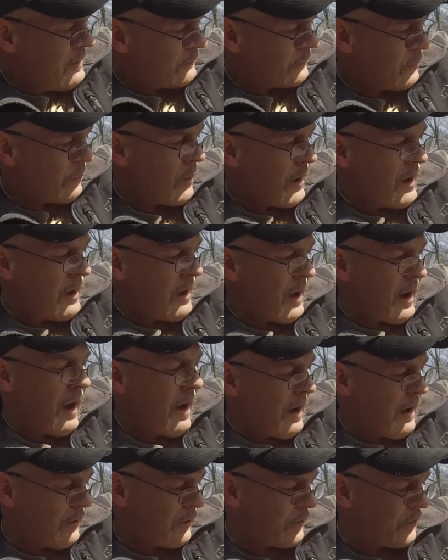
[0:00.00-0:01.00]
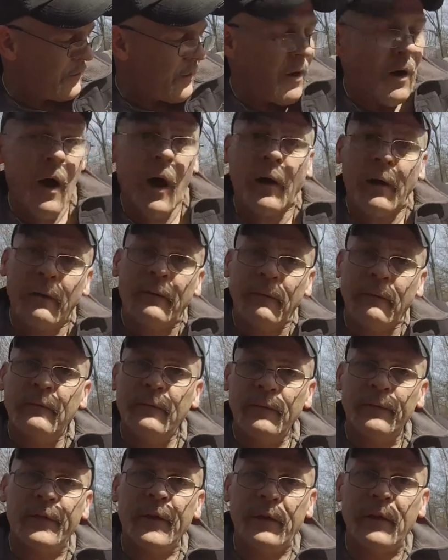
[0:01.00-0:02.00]
the way I thought
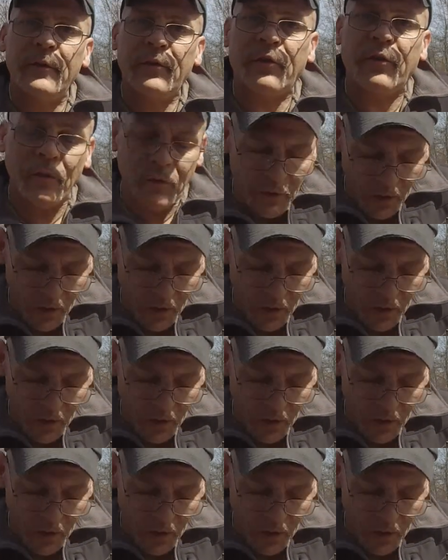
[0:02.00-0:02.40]
that it should